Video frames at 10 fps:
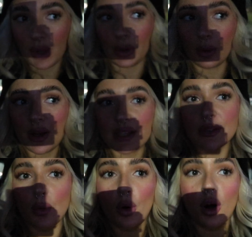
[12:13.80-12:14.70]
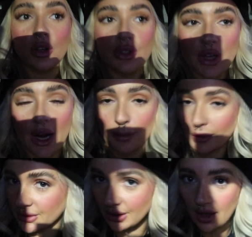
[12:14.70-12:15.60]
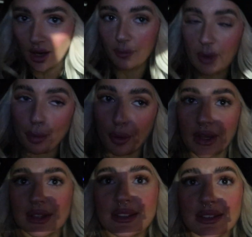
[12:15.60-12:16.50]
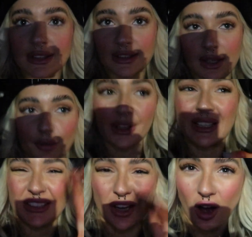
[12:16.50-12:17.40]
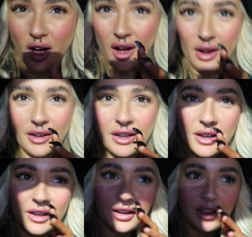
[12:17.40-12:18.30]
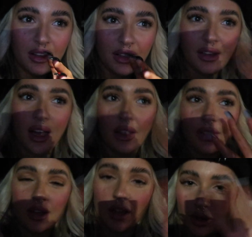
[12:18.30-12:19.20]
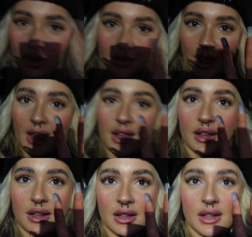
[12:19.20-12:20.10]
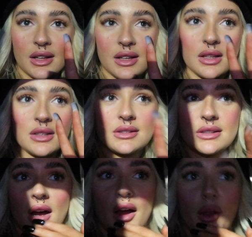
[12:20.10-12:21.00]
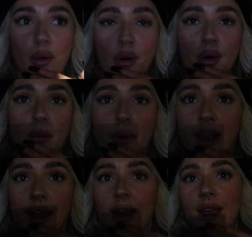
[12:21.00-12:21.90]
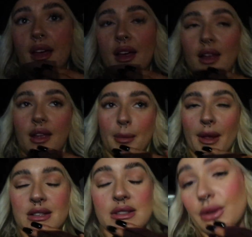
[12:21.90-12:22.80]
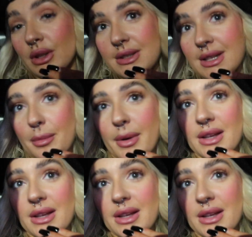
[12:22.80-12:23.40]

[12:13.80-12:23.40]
We always watch Harry Potter and the Half-Blood Prince because it's like really dark, like the look of it. So it makes us fall asleep.